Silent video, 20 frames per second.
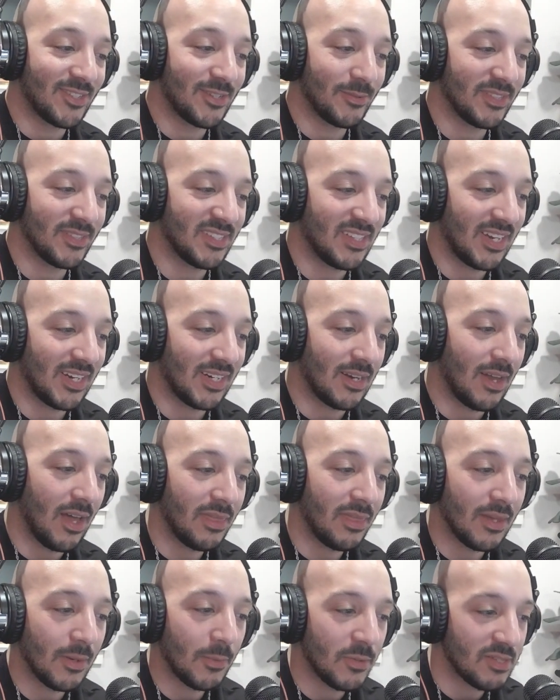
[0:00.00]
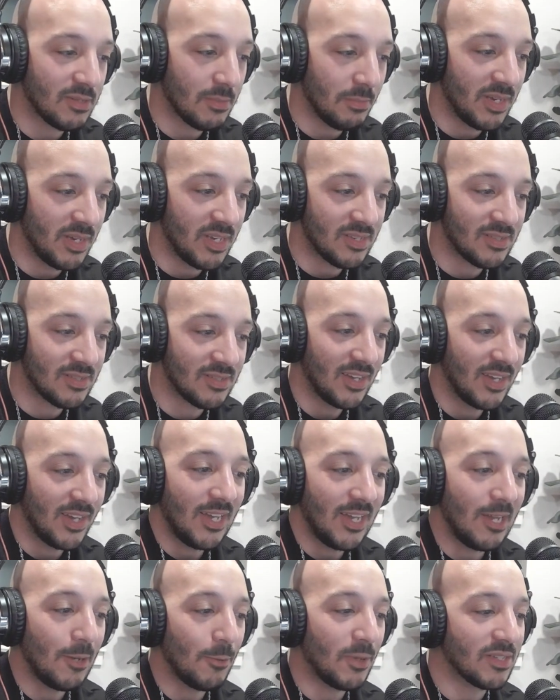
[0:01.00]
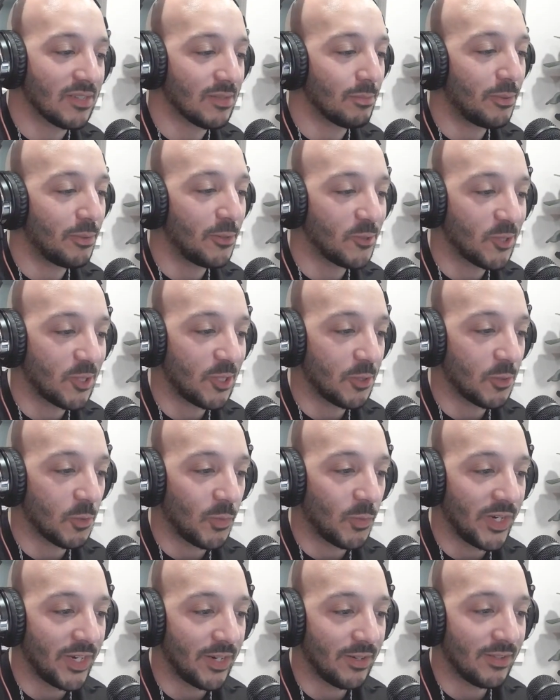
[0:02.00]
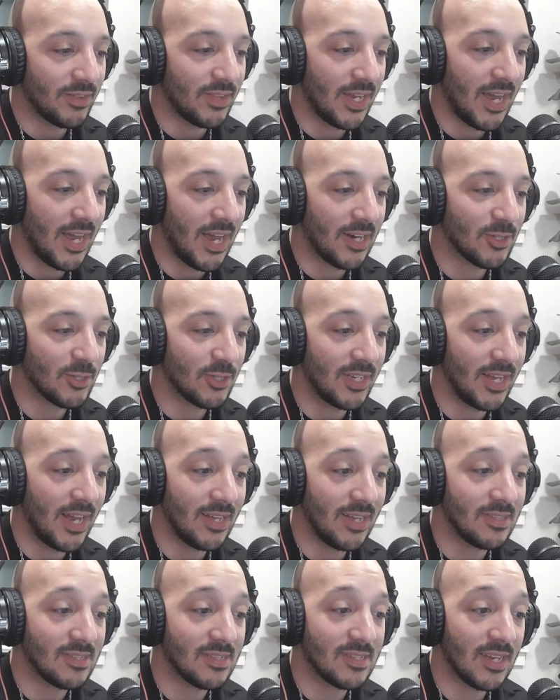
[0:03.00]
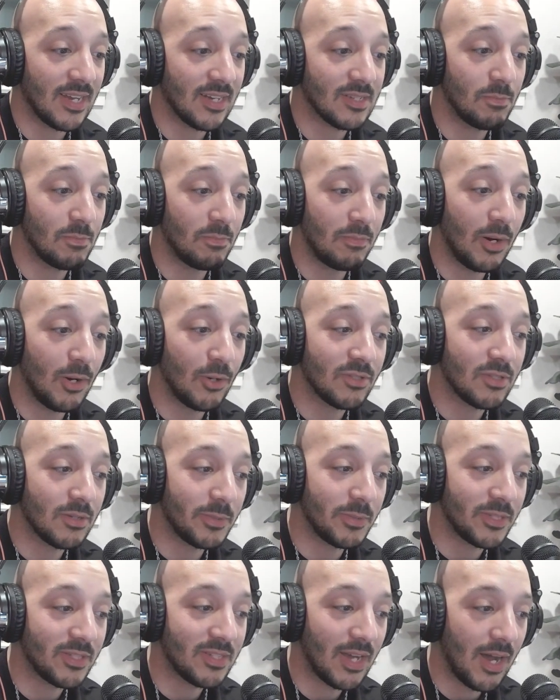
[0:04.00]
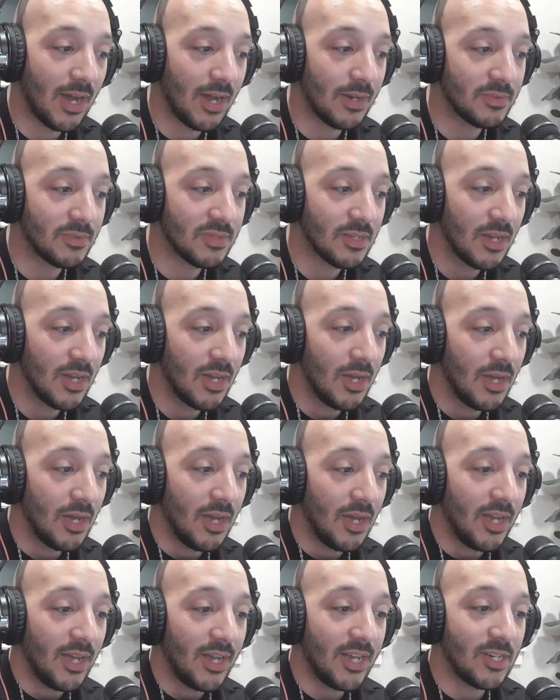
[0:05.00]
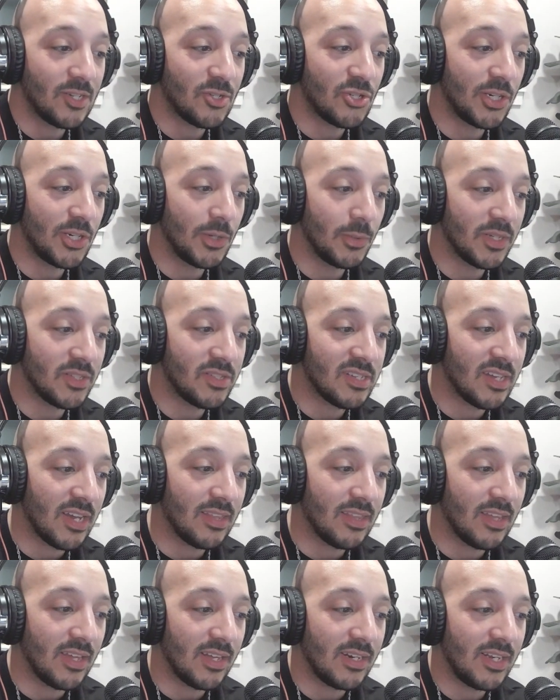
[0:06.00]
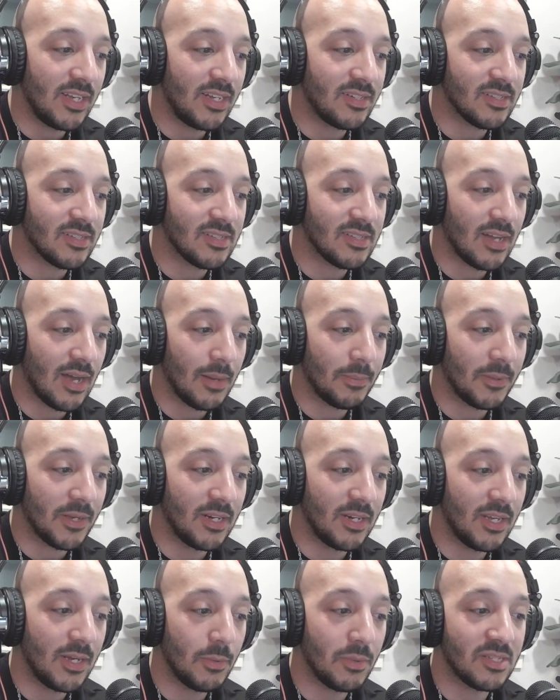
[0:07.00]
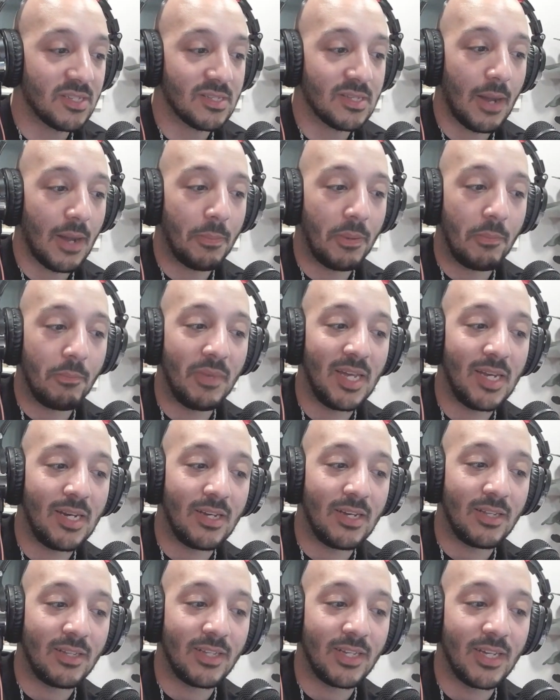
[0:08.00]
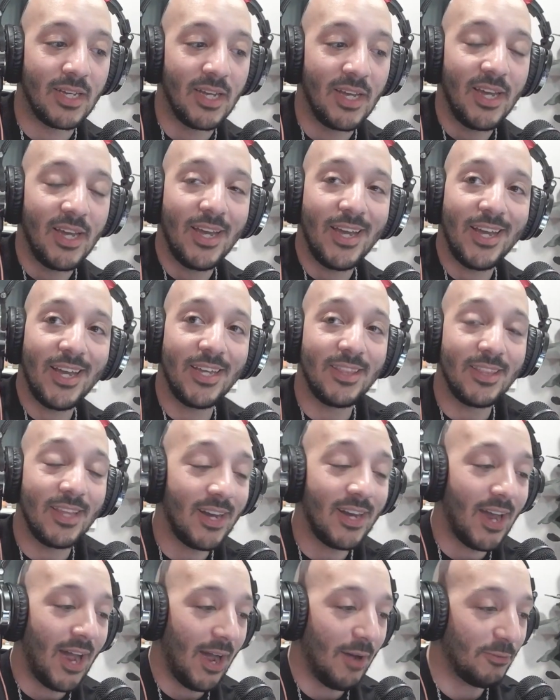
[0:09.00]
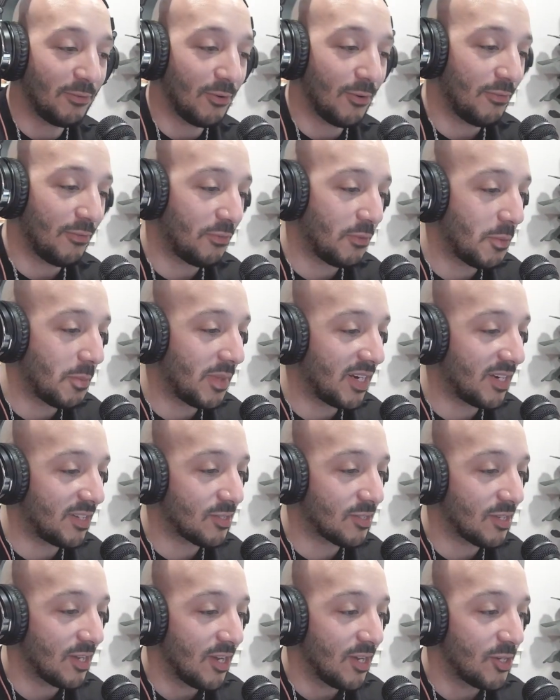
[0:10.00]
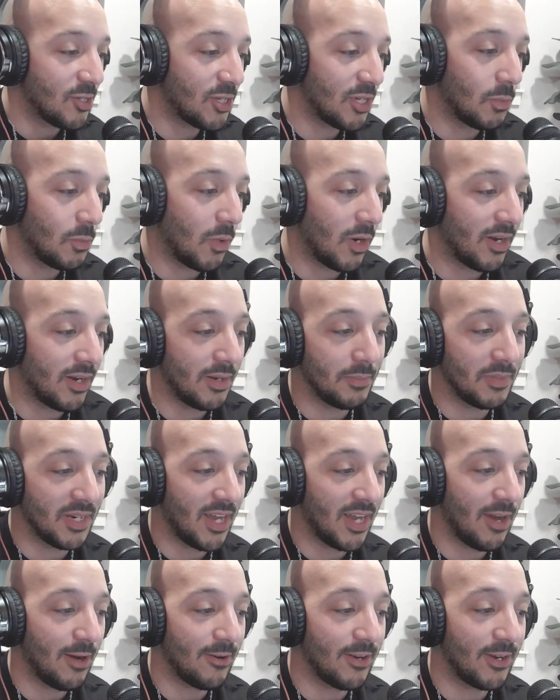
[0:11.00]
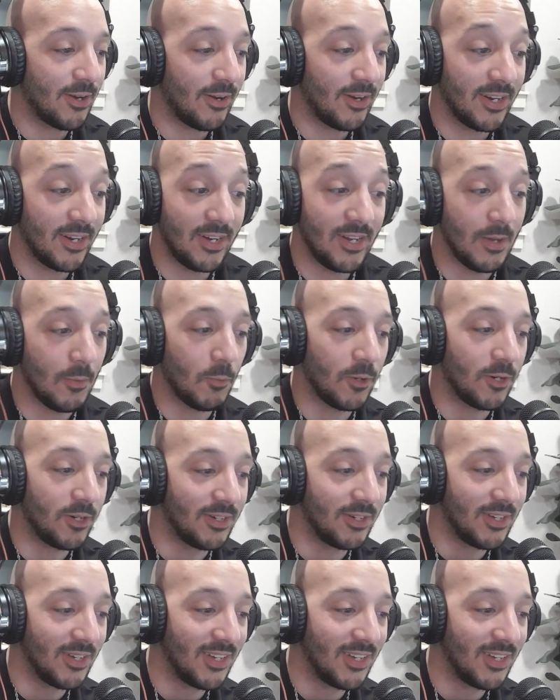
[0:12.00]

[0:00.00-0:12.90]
She was like, nothing was amiss. He wasn't pushy or weird. They actually had sex multiple times, and she would say they need to stop, and he would stop immediately. And then after a few minutes, she'd want him to carry on, and he would.